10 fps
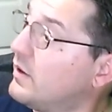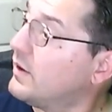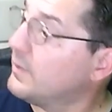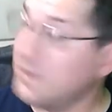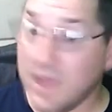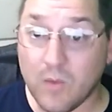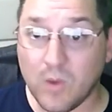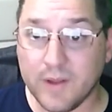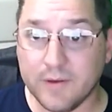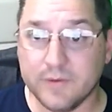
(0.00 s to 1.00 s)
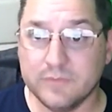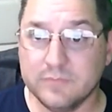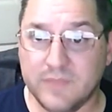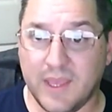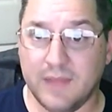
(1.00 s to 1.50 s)
not wired
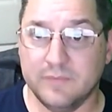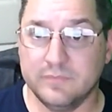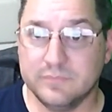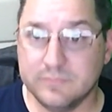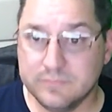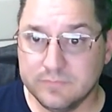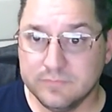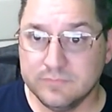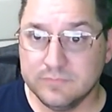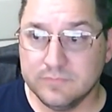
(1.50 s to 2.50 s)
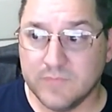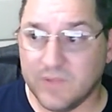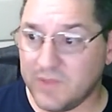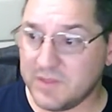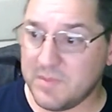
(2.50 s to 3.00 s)
yet. I've
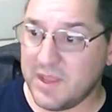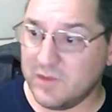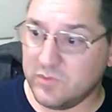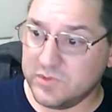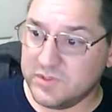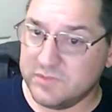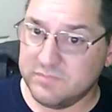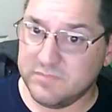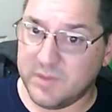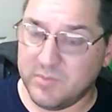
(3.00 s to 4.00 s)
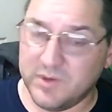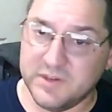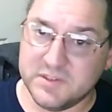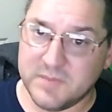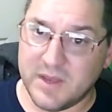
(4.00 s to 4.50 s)
got the manuals. I printed
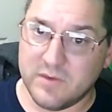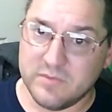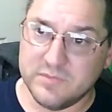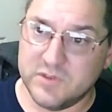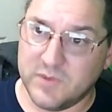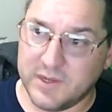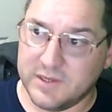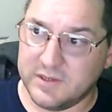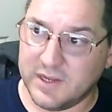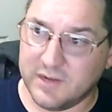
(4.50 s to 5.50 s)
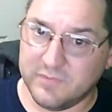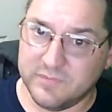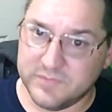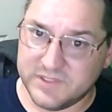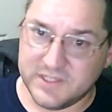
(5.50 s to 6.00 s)
some out so I can kind of
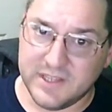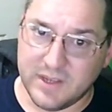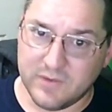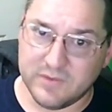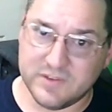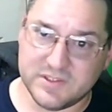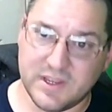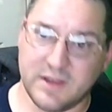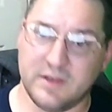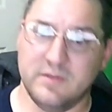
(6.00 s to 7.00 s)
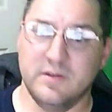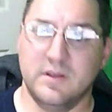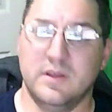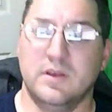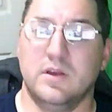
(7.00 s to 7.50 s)
sit down and decide
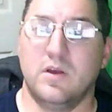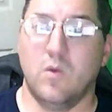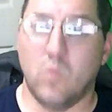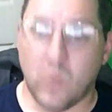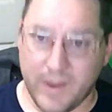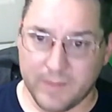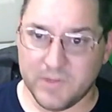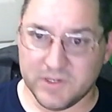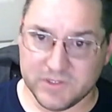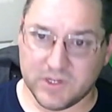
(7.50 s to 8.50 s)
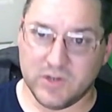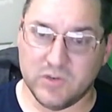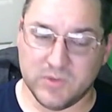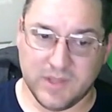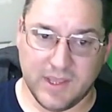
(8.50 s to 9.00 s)
when I'm going to start
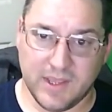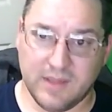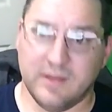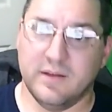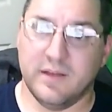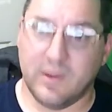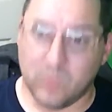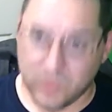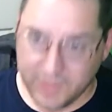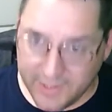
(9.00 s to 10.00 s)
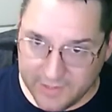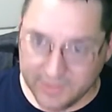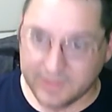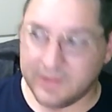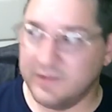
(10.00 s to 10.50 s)
doing that. I will get it
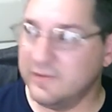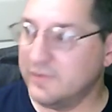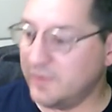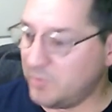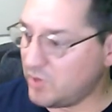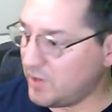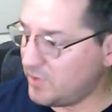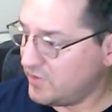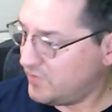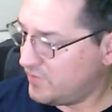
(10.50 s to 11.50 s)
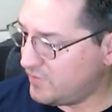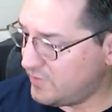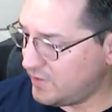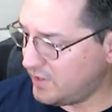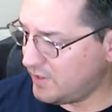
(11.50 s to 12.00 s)
done, I promise.
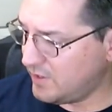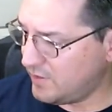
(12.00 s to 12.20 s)
The